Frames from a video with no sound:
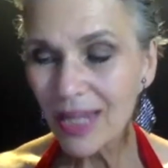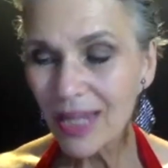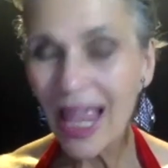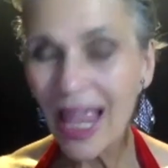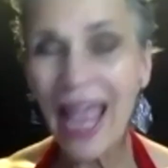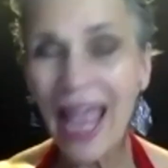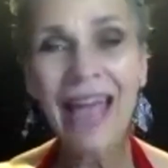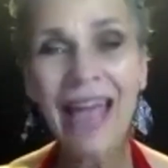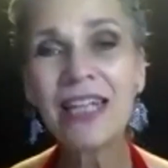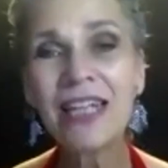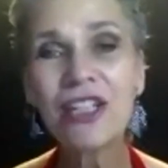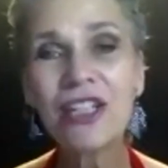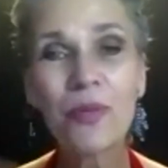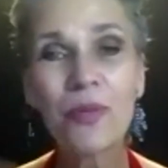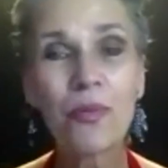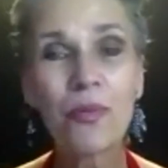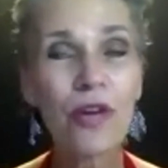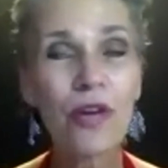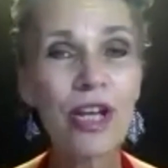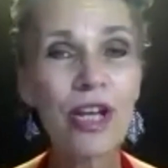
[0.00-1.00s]
And it is the
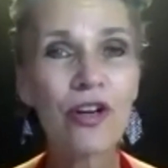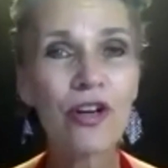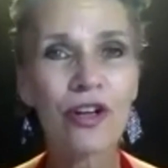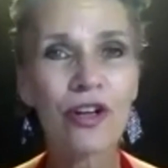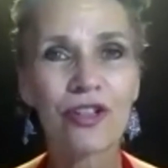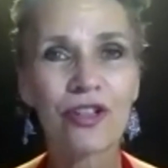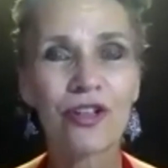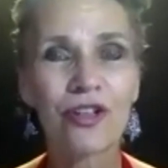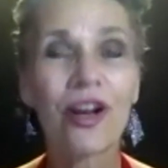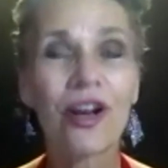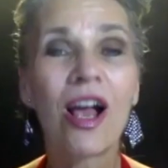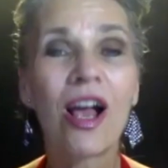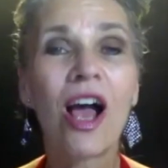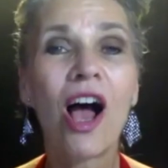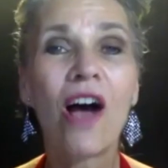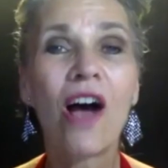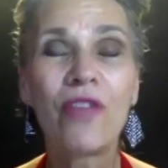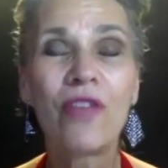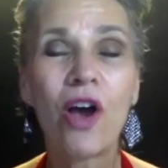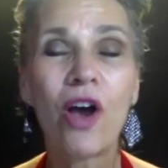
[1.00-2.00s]
precursor
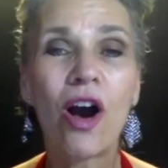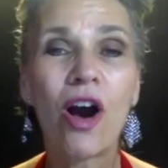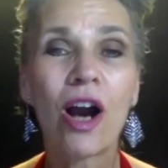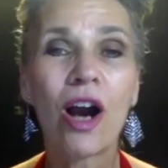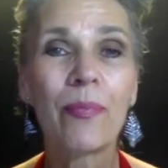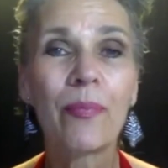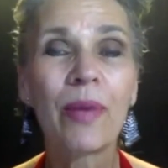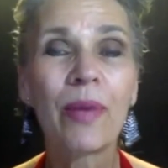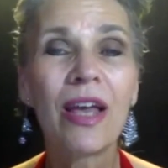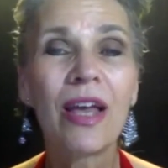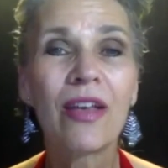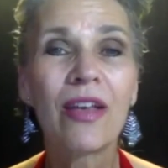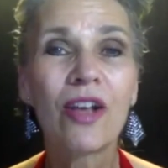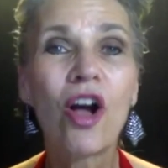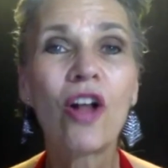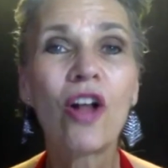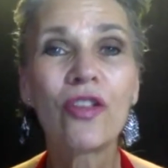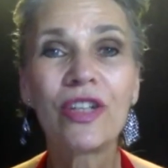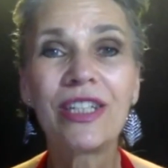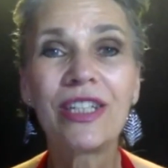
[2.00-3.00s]
of the harp
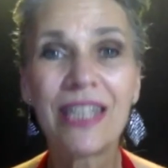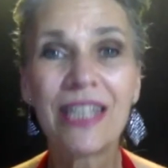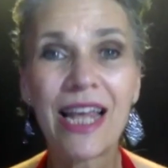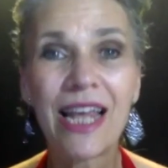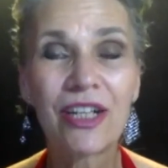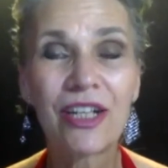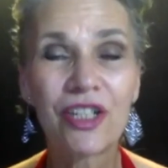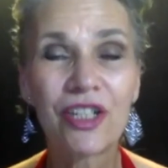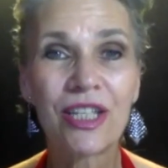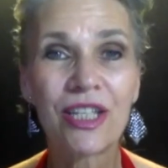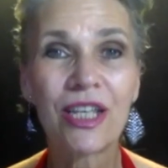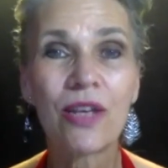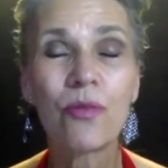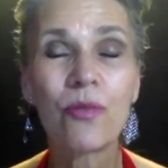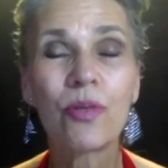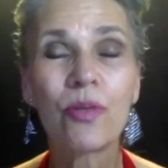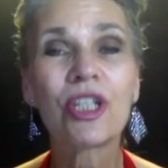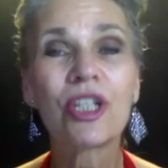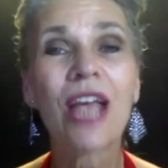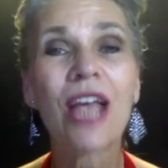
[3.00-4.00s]
called the DHC,
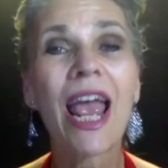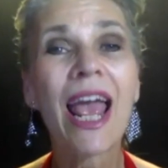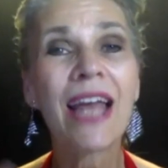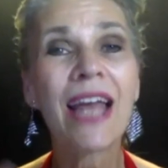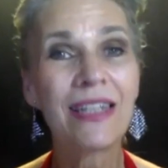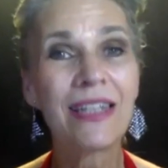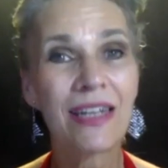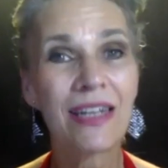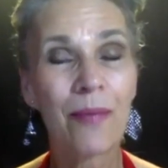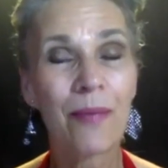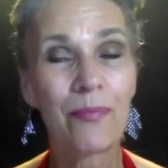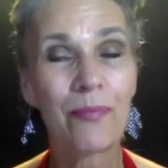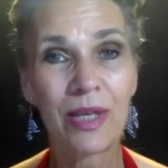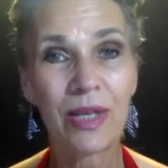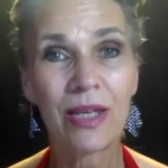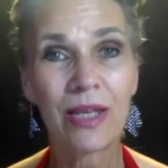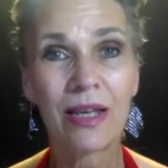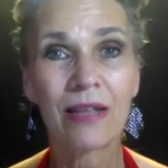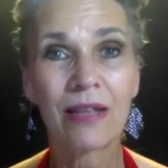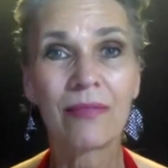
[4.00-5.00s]
which ended up
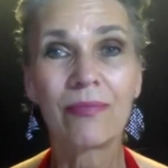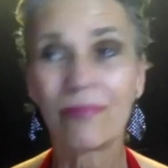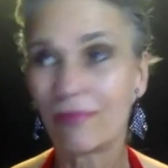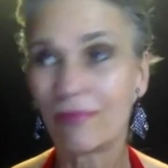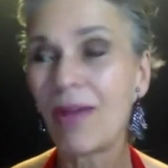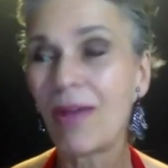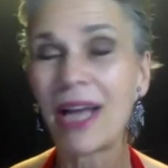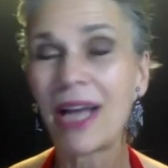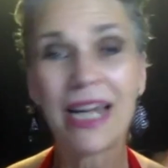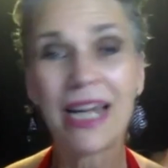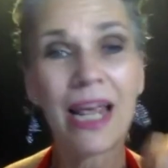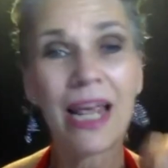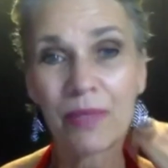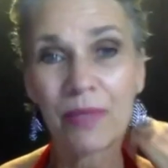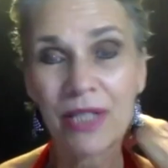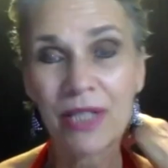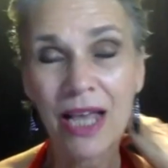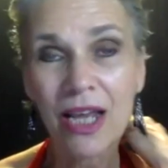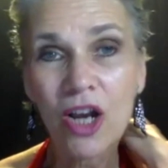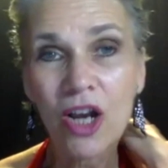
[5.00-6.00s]
being my
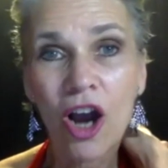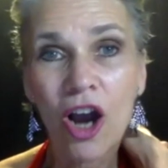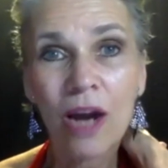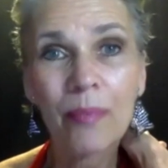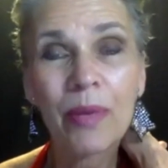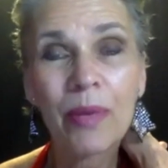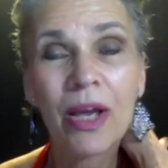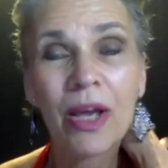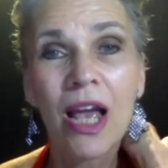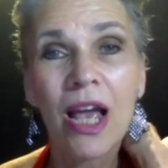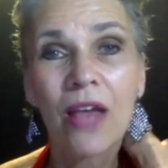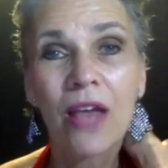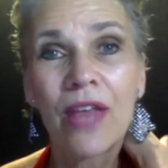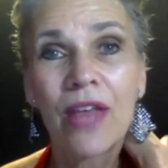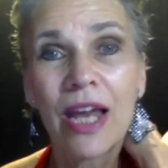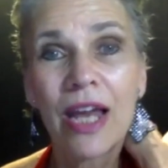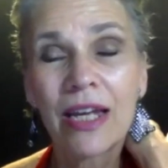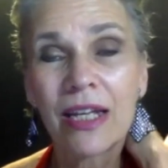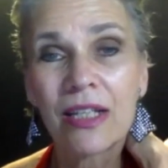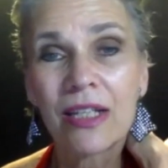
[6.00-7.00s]
namesake harp.
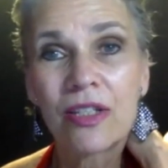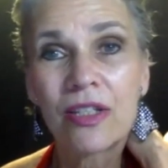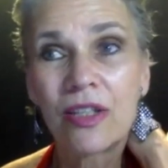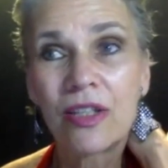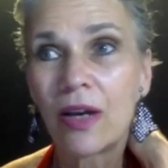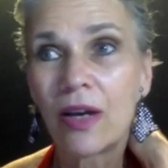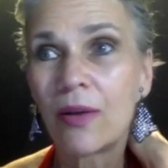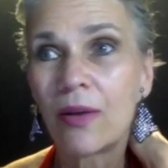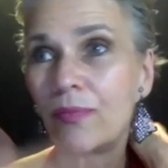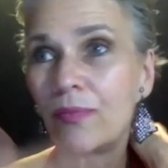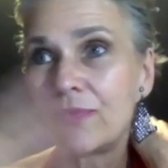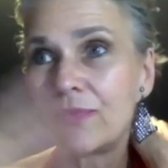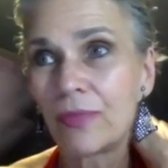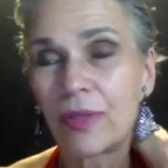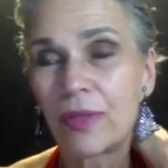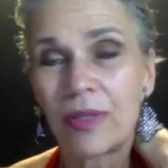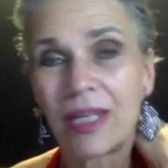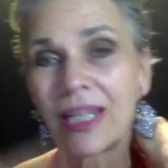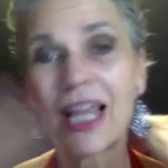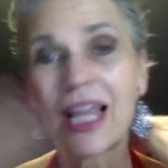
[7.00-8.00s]
That is the
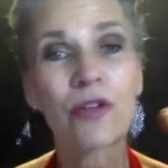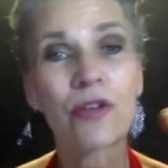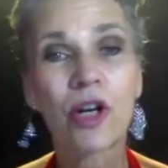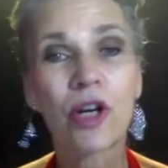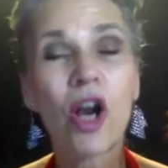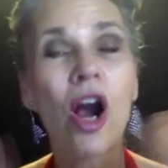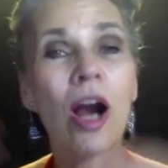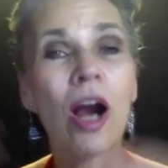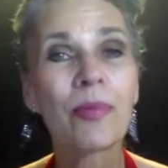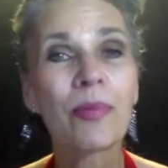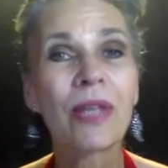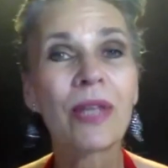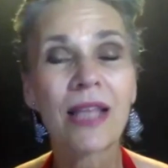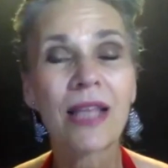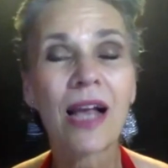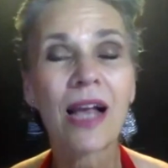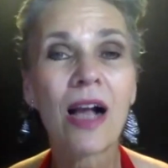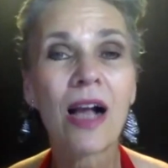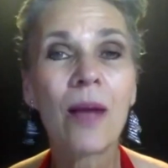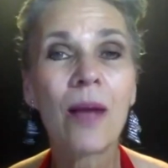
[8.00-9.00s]
electric harp that
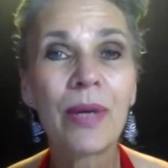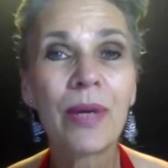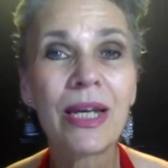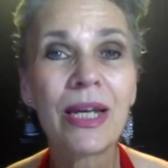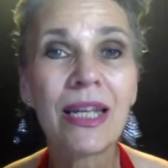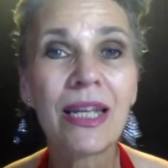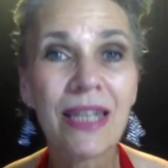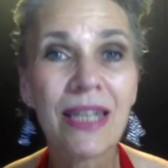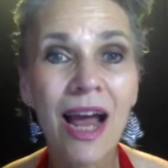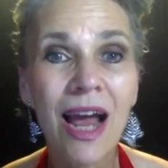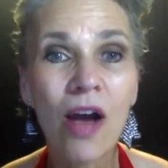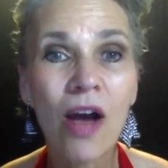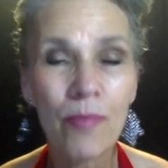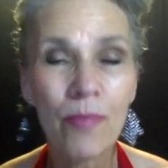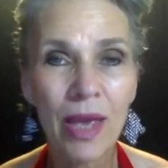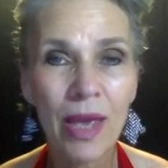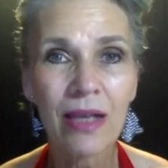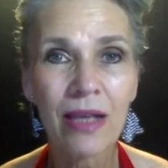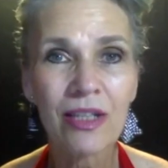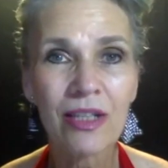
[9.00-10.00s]
that company now
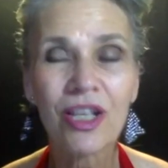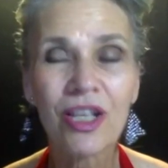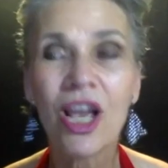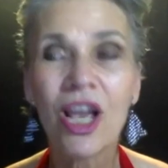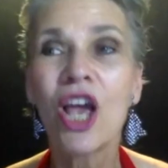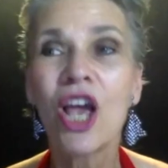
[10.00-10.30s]
makes.